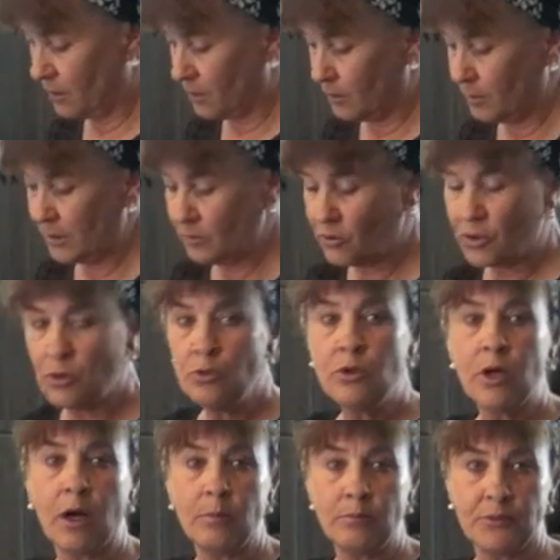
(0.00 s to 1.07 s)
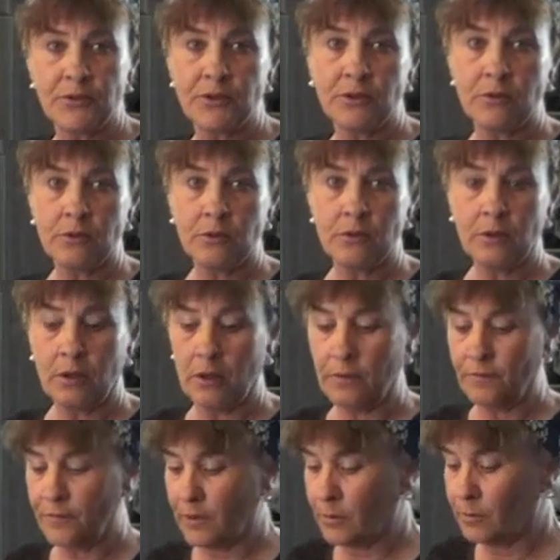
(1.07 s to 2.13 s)
about 2 cups
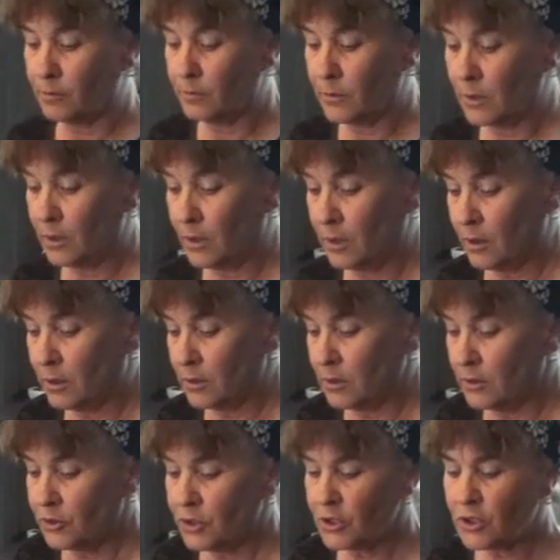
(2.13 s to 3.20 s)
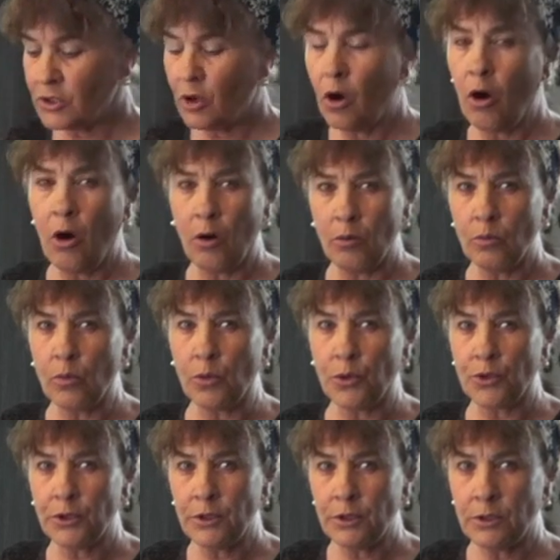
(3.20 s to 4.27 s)
of just hot
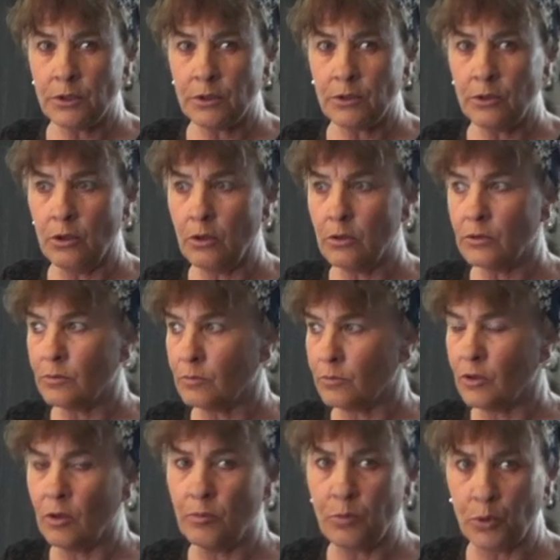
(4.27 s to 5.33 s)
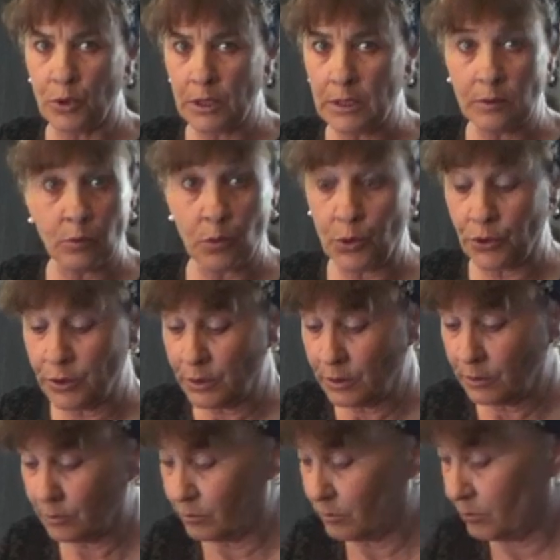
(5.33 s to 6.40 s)
water, not boiling water,
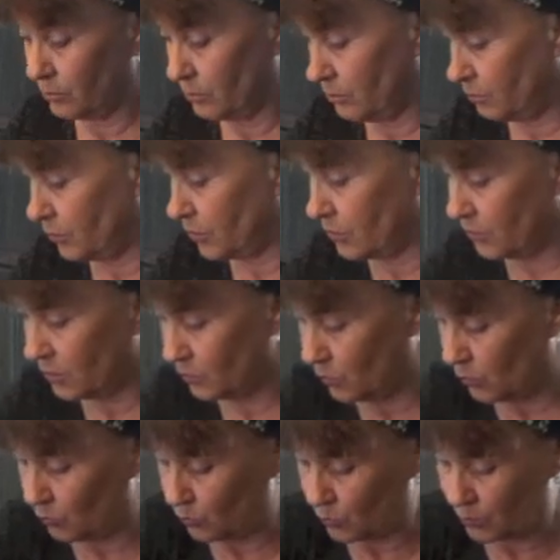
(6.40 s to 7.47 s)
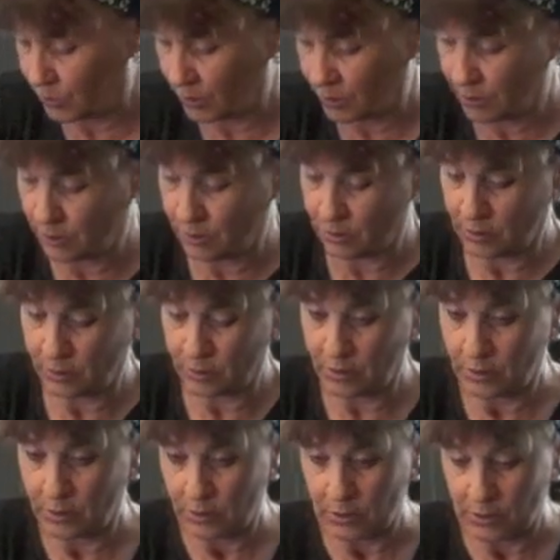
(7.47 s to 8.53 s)
because it won't work.
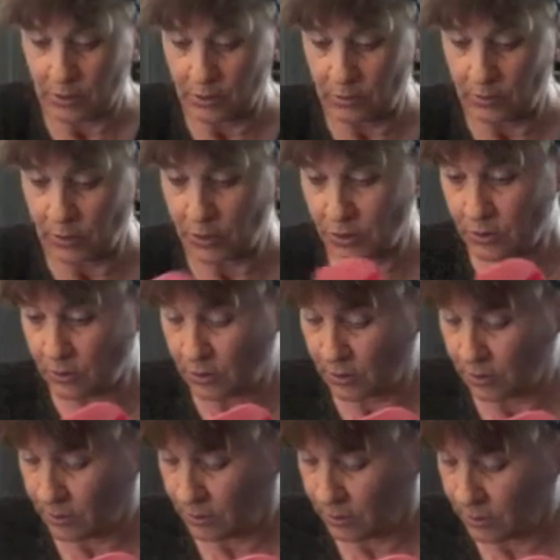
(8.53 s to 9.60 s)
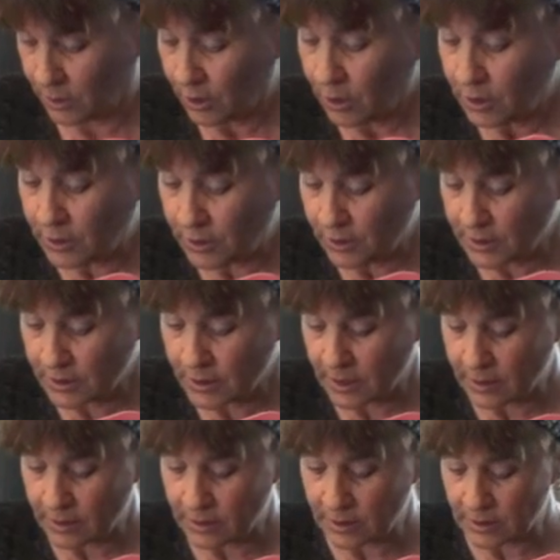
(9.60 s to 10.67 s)
So I'm just going to, you need to
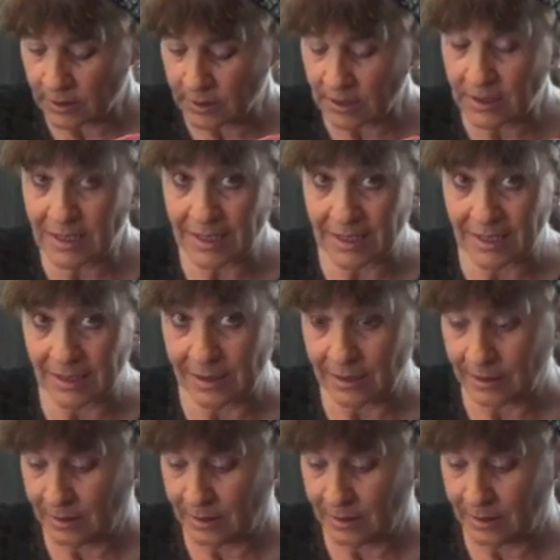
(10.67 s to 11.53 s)
get this sticky.